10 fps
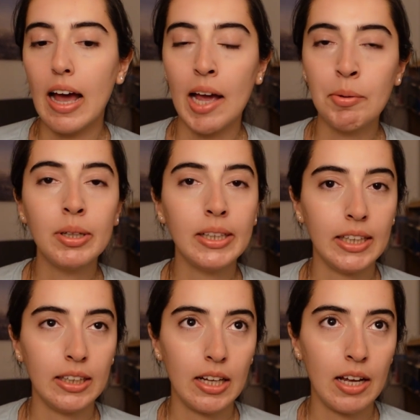I
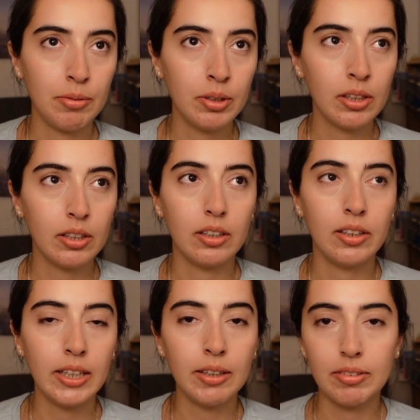will
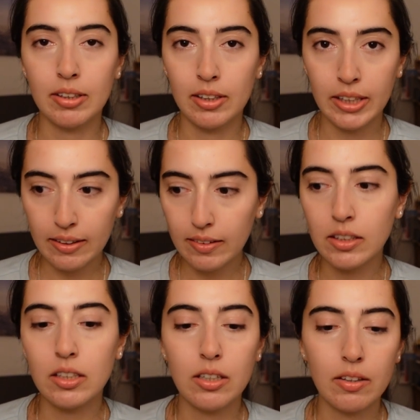leave the links
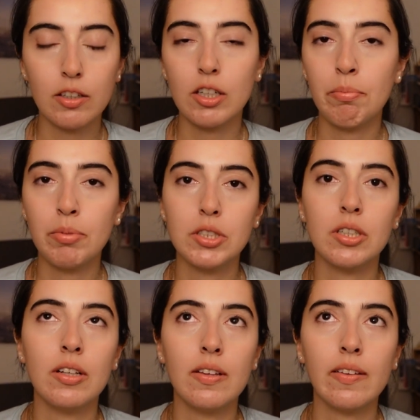in the
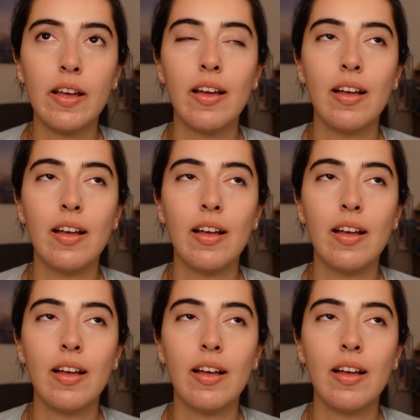descriptions.